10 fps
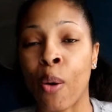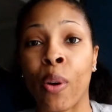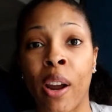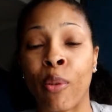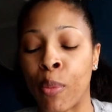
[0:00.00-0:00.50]

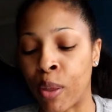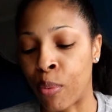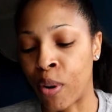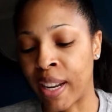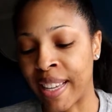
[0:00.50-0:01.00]
whatever, but
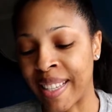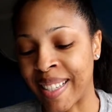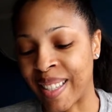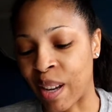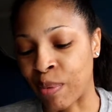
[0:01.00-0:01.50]
the point
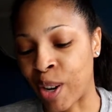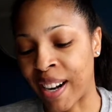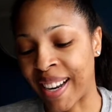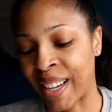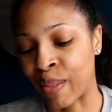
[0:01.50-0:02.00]
is I'm
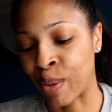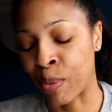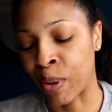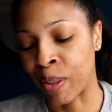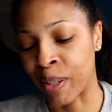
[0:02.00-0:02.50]
trying not to give
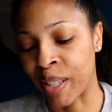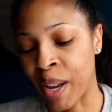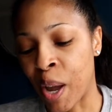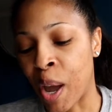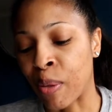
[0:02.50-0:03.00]
spoilers,
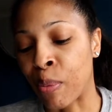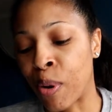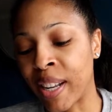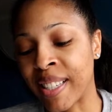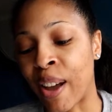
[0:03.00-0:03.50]

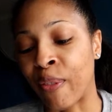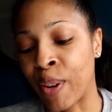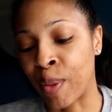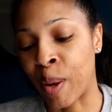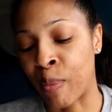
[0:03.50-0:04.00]
point is I
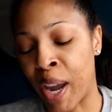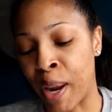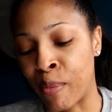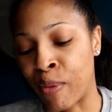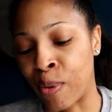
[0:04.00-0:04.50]
felt that
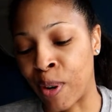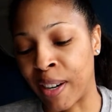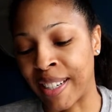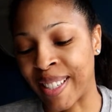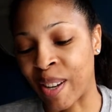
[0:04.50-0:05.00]
pain before.
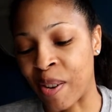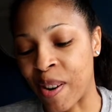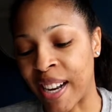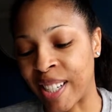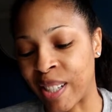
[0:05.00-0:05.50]
And so
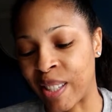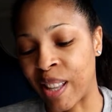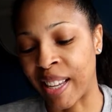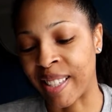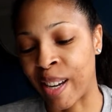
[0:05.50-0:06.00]
I just
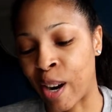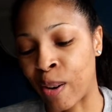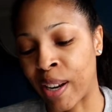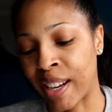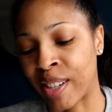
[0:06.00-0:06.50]
like seeing
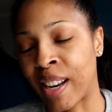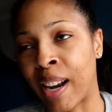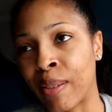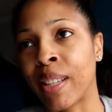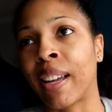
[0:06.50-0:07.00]
her reaction
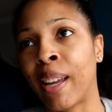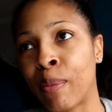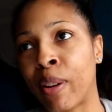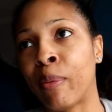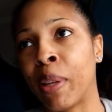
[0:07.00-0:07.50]
that I was like,
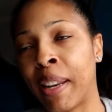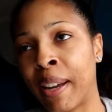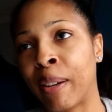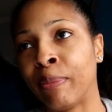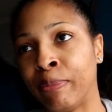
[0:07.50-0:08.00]
yep, I've been
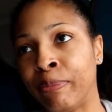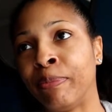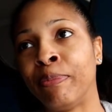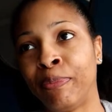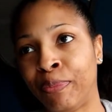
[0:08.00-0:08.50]
there.
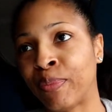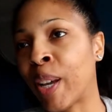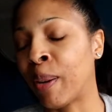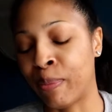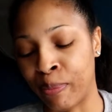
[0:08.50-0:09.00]
Mm-hmm.
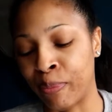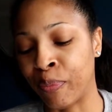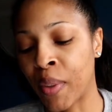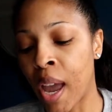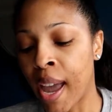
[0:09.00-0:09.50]
Yep.
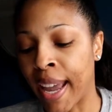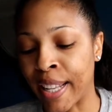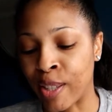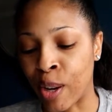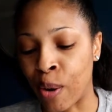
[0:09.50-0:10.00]
Mm-hmm.
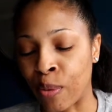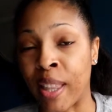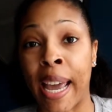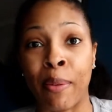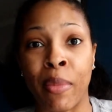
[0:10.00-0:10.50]
And so
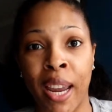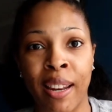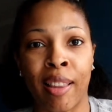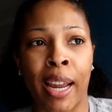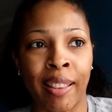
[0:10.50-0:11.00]
that
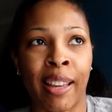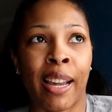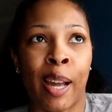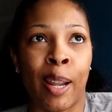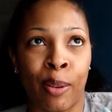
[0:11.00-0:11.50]
made like
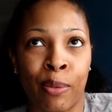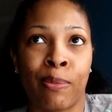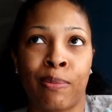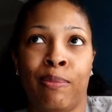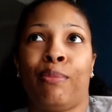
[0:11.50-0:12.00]
that kind
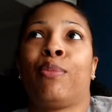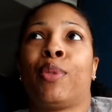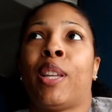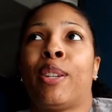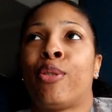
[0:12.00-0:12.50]
of
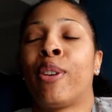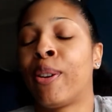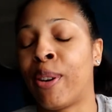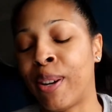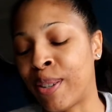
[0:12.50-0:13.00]
was like
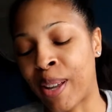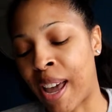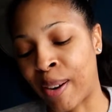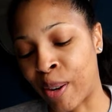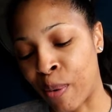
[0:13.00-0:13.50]
triggering or something.
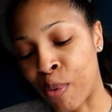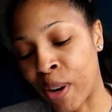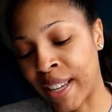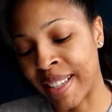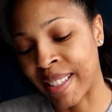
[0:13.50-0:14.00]
I don't know.
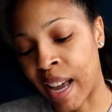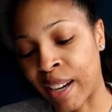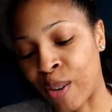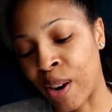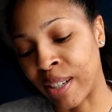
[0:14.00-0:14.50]
Point is I
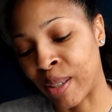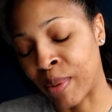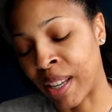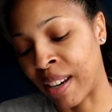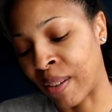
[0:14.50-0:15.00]
didn't cry to the
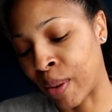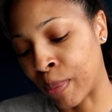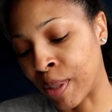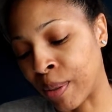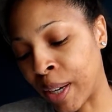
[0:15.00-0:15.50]
beginning of
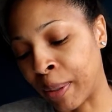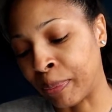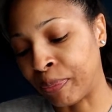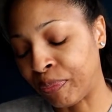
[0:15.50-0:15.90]
episode eight,